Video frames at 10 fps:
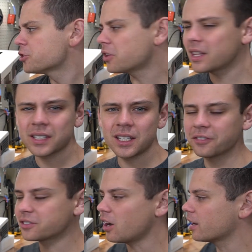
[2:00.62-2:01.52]
So that's
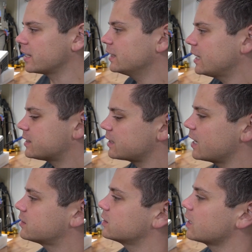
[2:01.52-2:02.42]
enough talking, let's
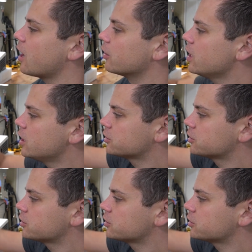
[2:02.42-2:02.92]
test it out.